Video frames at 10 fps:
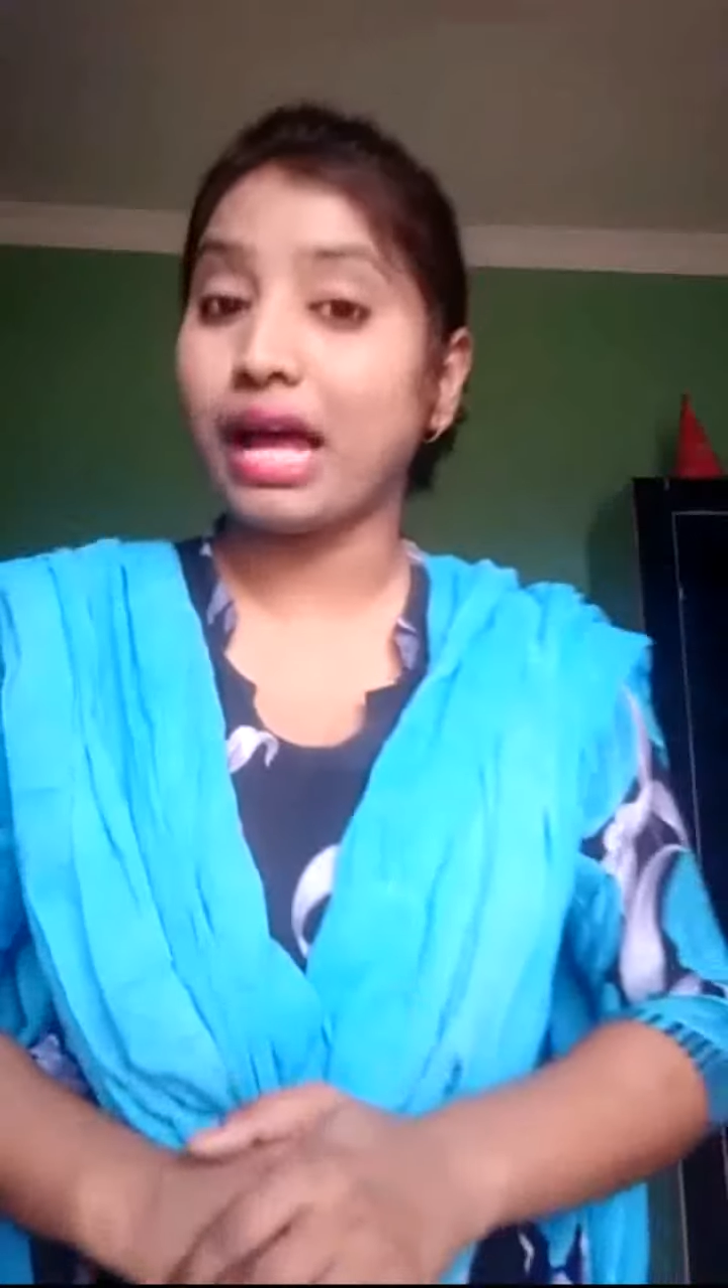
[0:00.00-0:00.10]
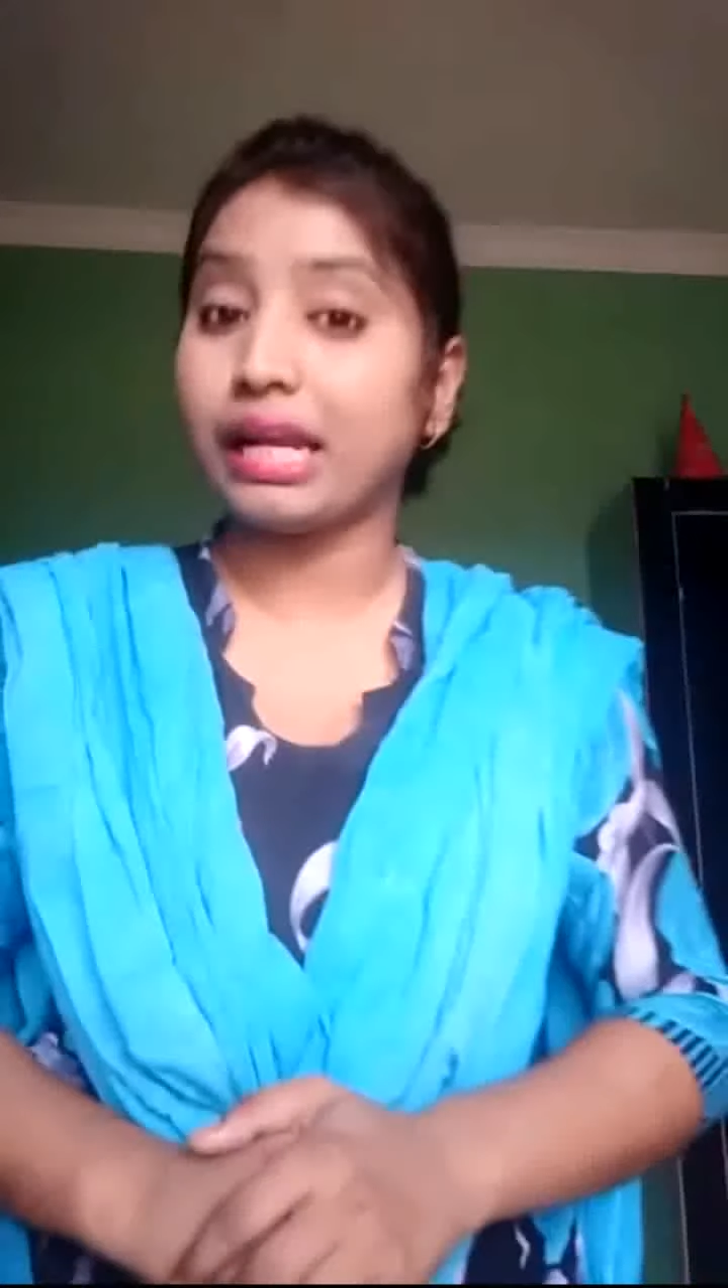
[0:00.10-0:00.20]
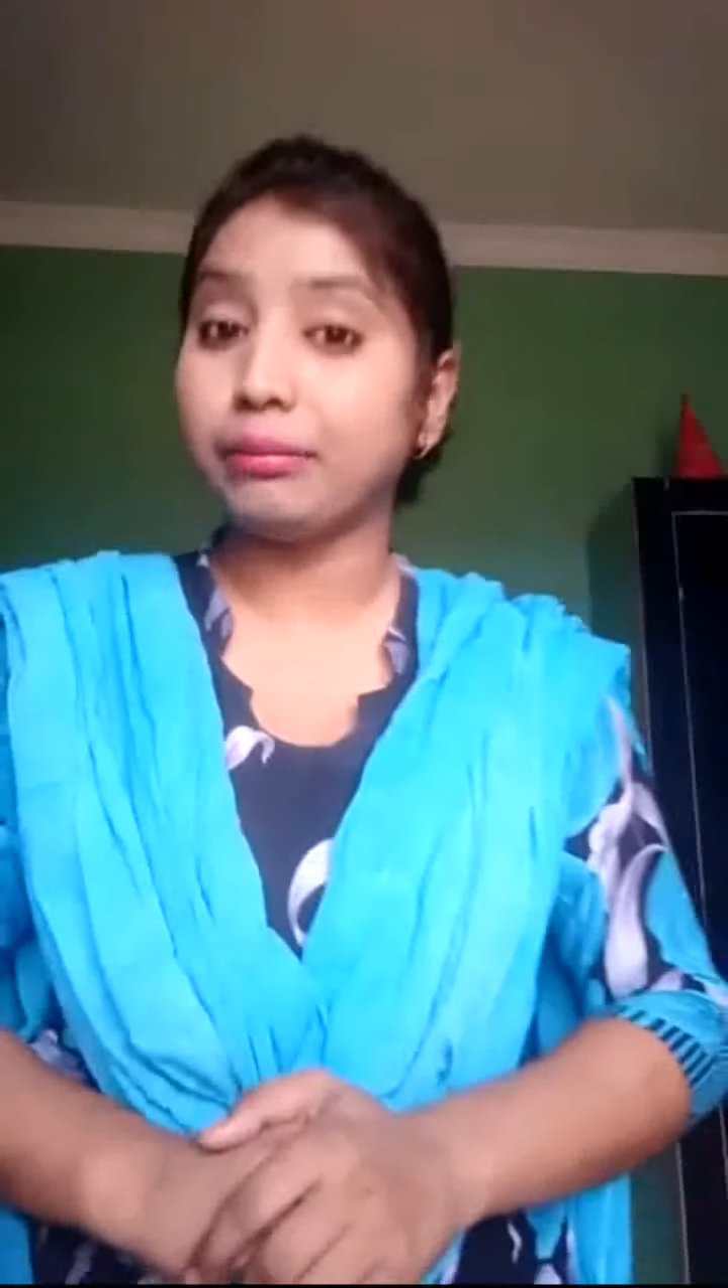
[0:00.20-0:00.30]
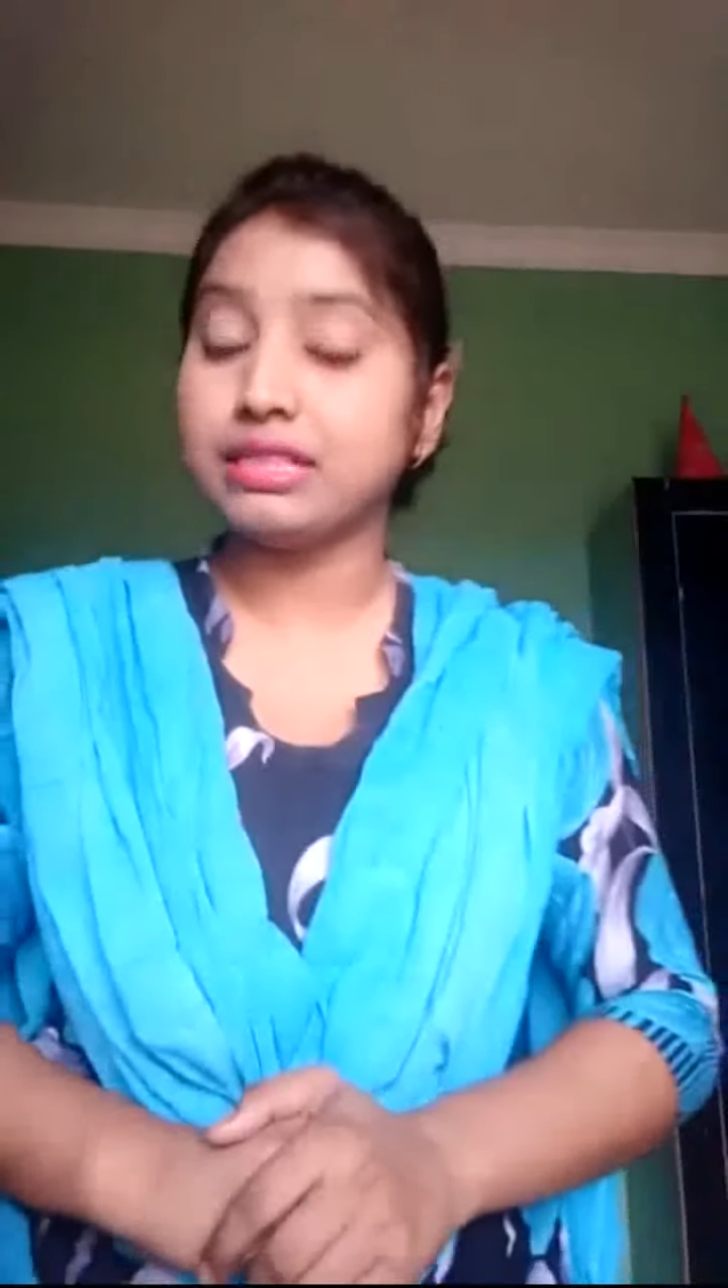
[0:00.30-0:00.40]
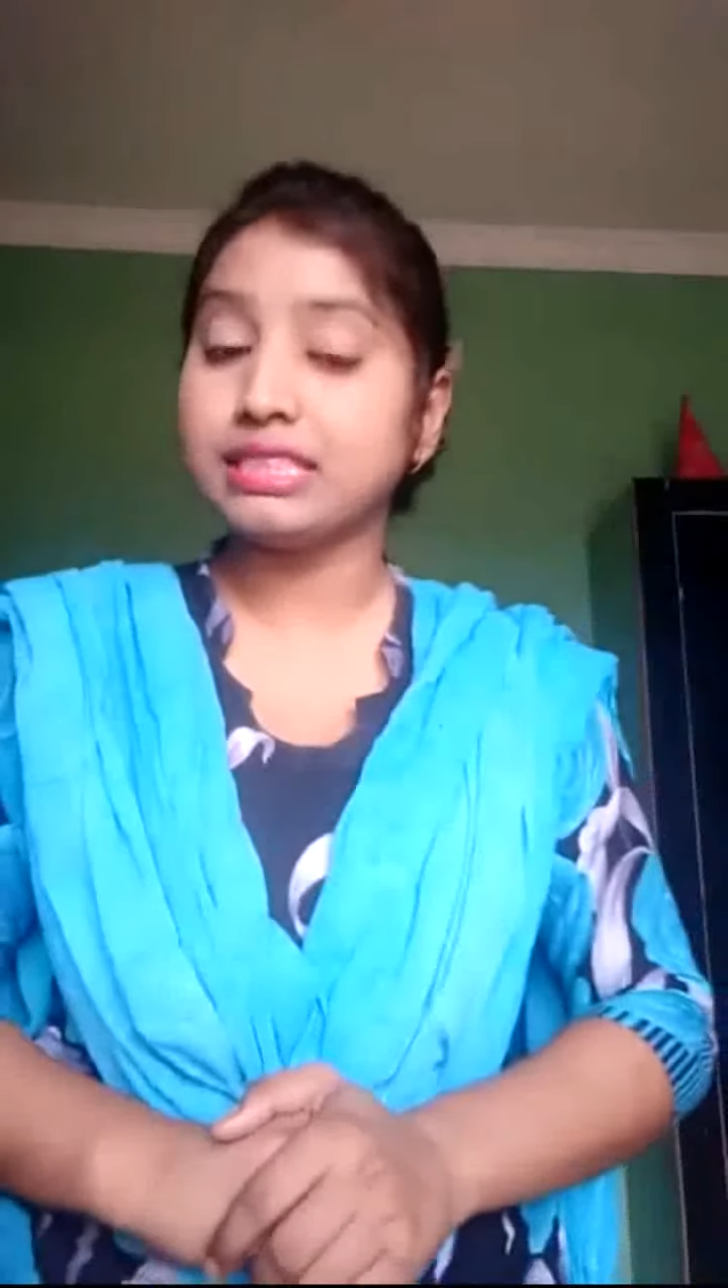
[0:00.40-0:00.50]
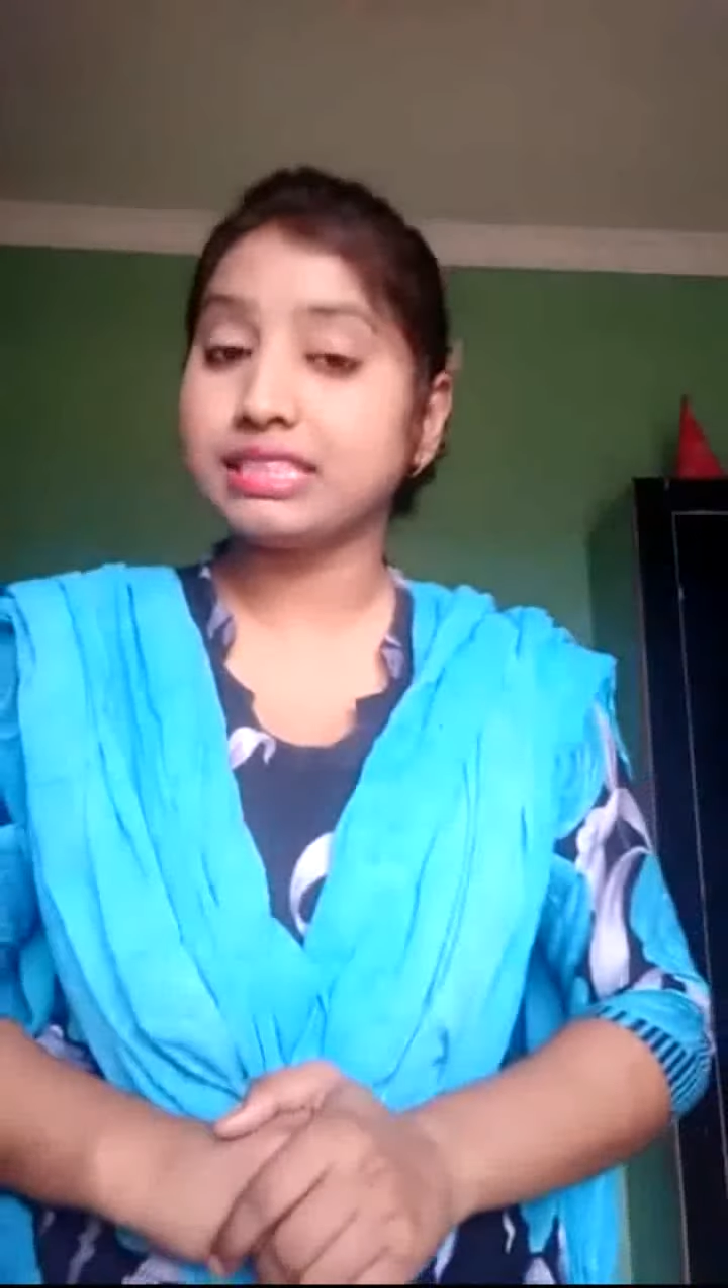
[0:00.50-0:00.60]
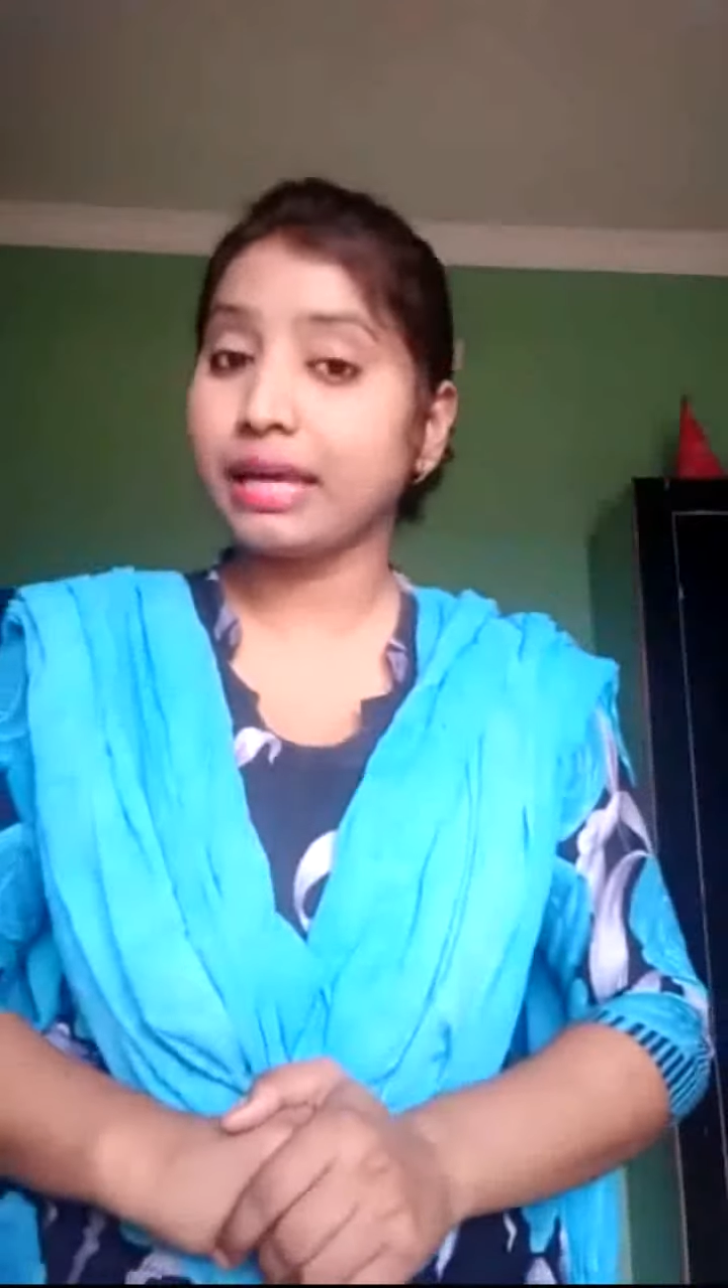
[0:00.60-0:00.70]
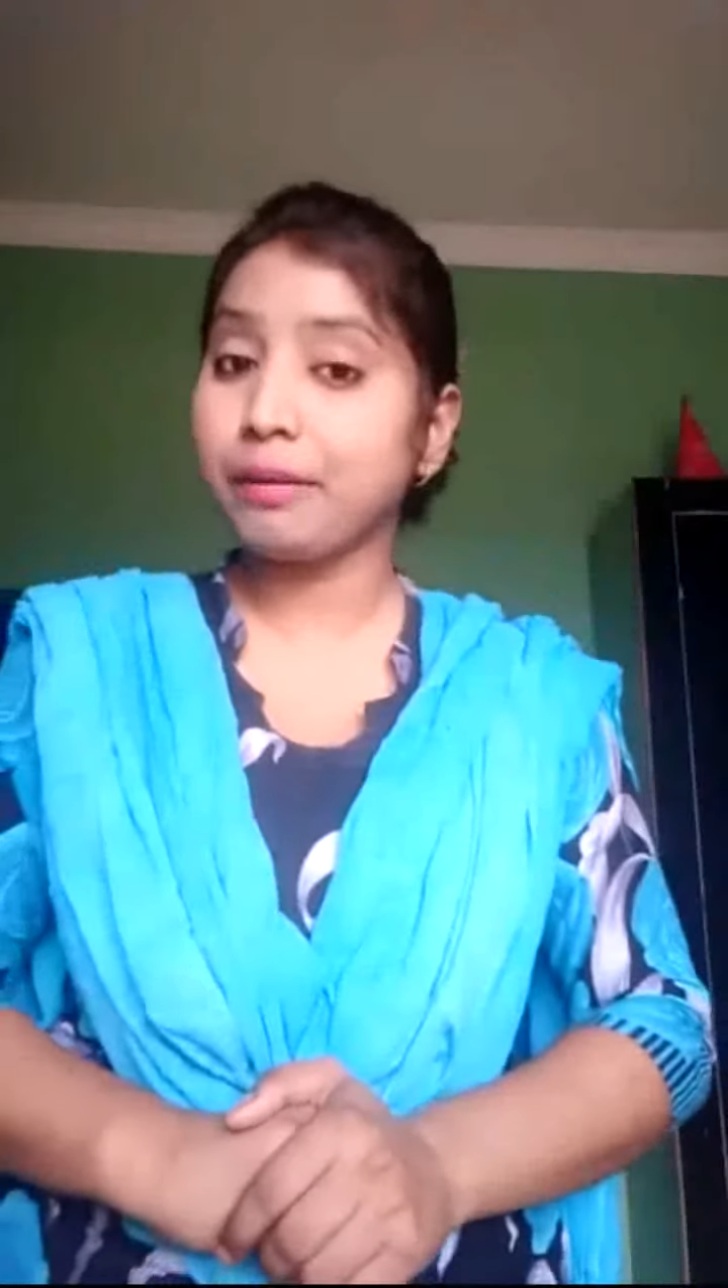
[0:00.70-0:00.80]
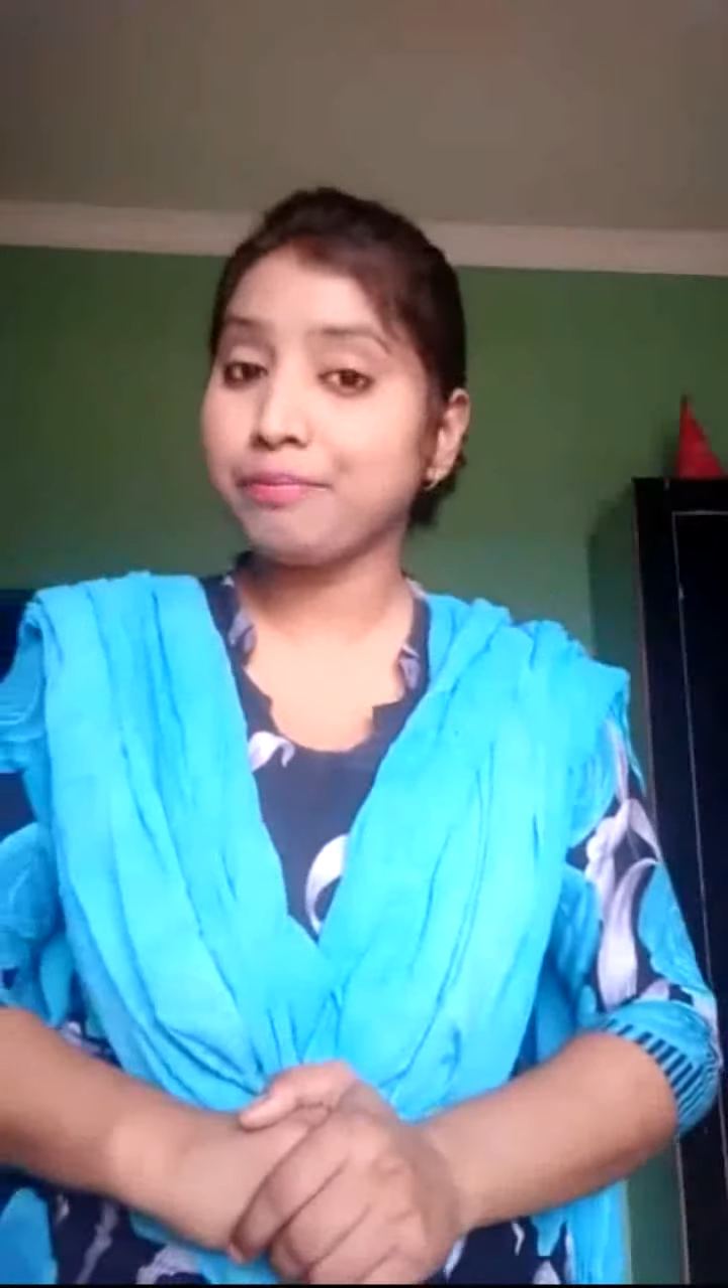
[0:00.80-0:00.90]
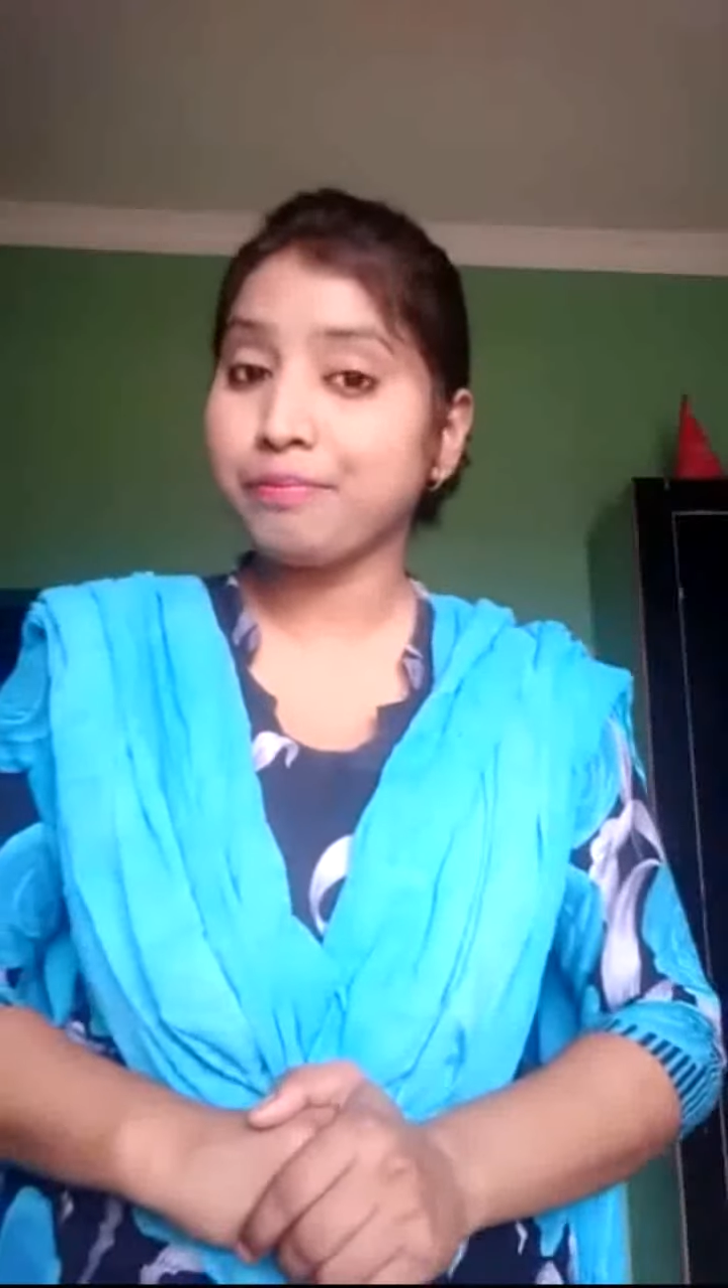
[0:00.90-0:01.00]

animals say